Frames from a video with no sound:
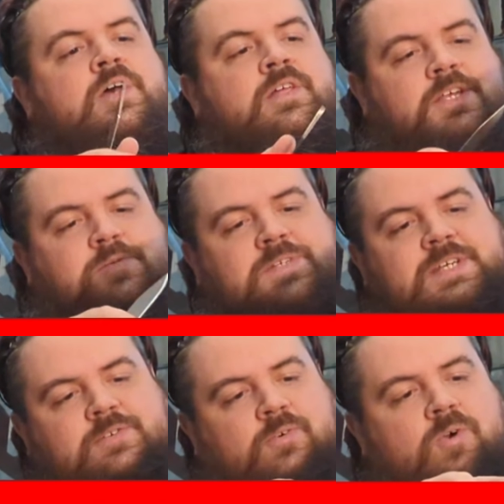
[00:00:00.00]
This one
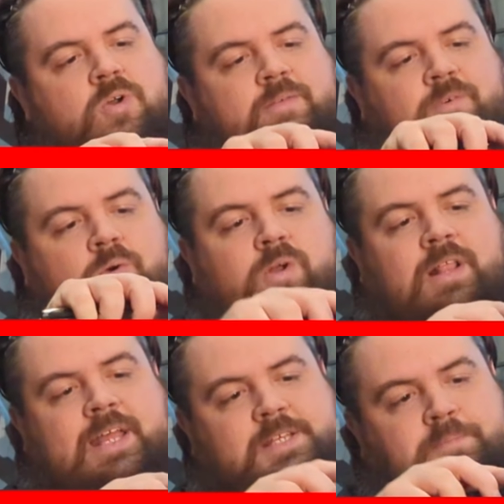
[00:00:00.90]
says Rock and Roll
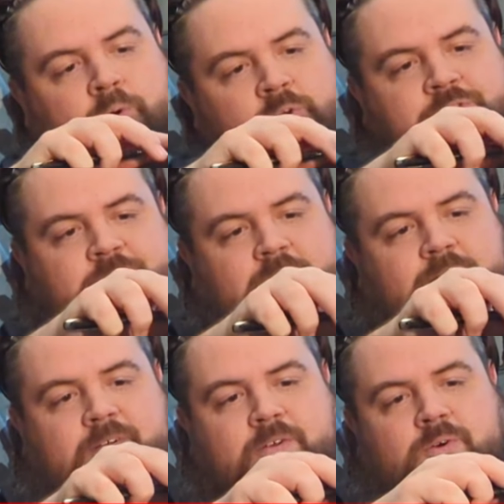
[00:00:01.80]
Collectibles. So,
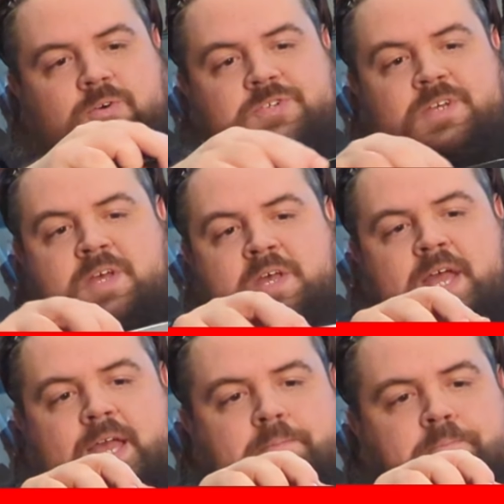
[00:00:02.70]
of course,
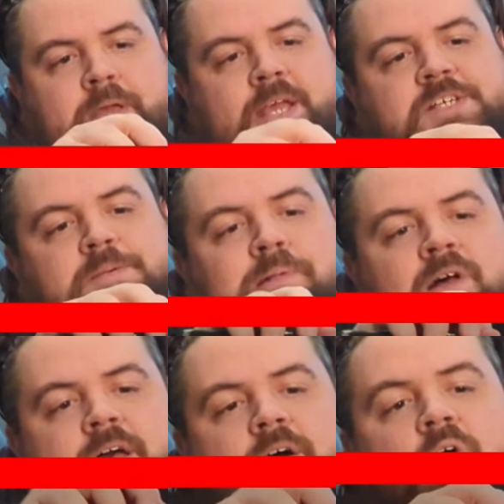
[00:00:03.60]
a big
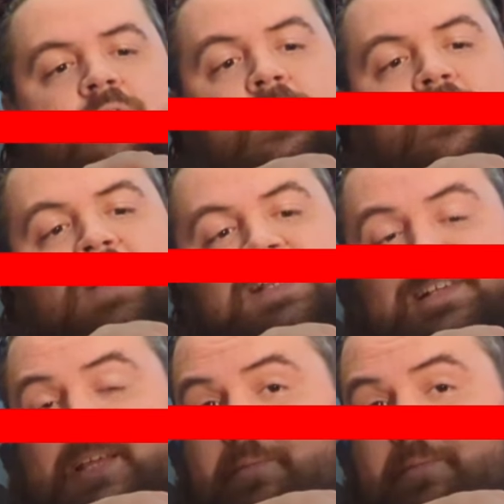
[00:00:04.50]
supplier of wrestling